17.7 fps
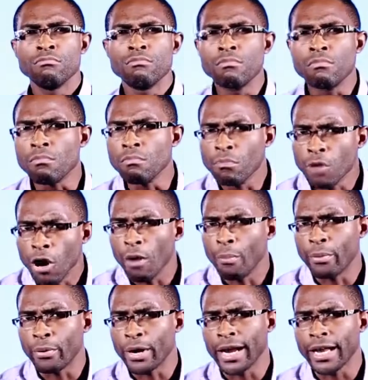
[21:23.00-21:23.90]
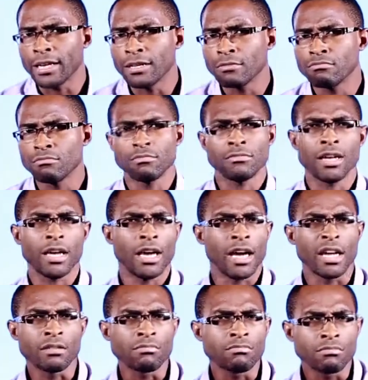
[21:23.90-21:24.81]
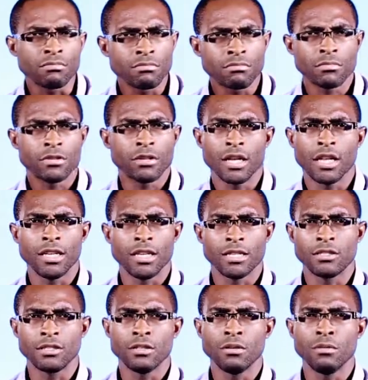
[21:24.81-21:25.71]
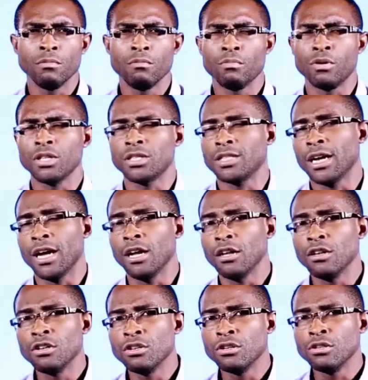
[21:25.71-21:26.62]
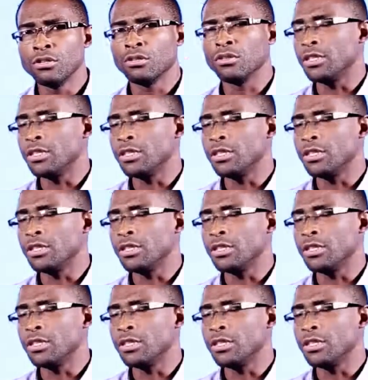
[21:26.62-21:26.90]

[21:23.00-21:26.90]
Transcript: more bread and a little butter to